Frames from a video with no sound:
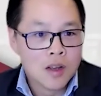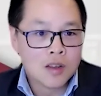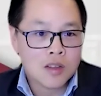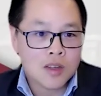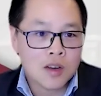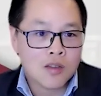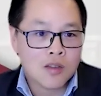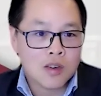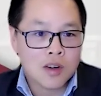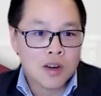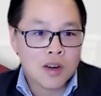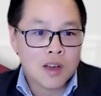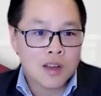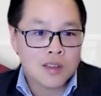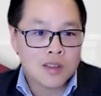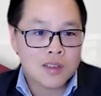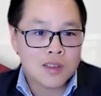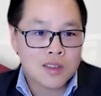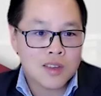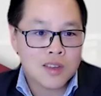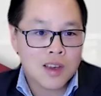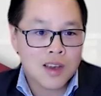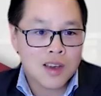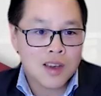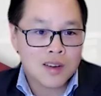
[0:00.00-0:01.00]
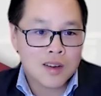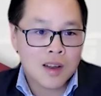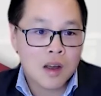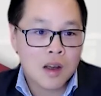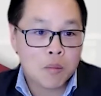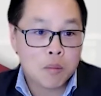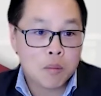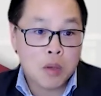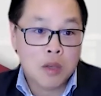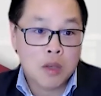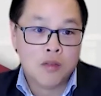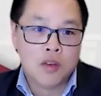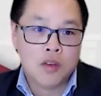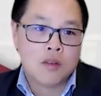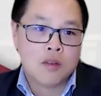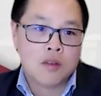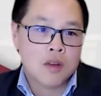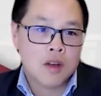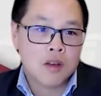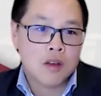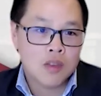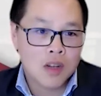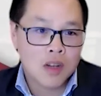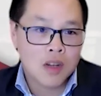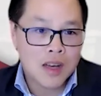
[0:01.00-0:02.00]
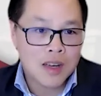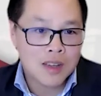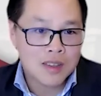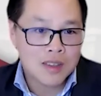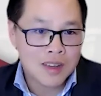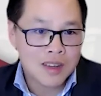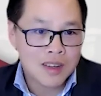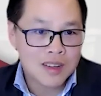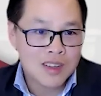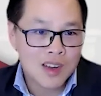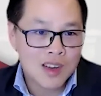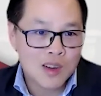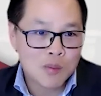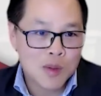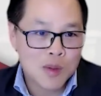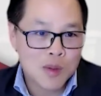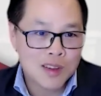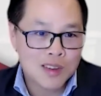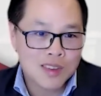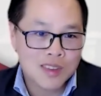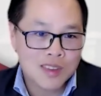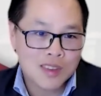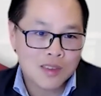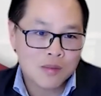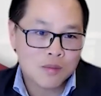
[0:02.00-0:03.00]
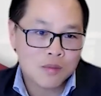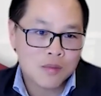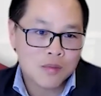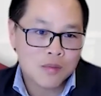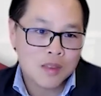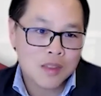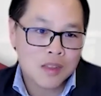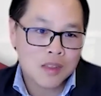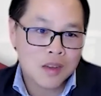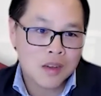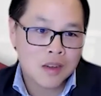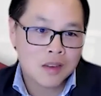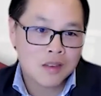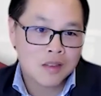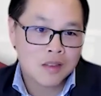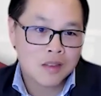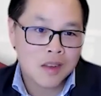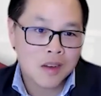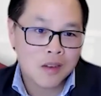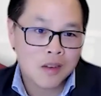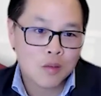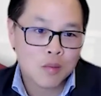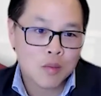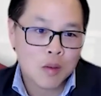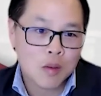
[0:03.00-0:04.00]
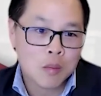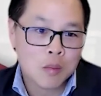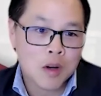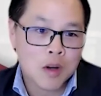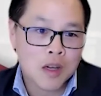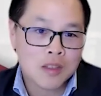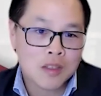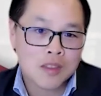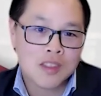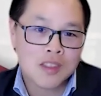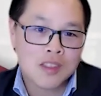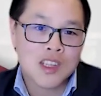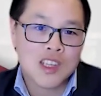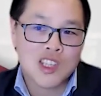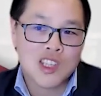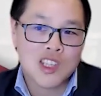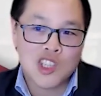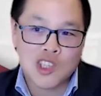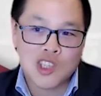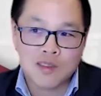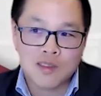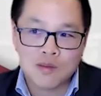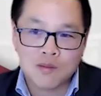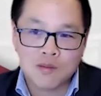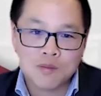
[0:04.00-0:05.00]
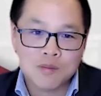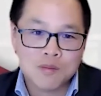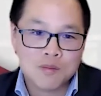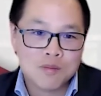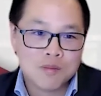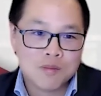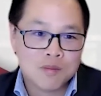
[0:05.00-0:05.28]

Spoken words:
everyone likes to take now, pivot over the last 18 months. So that would be my suggestion.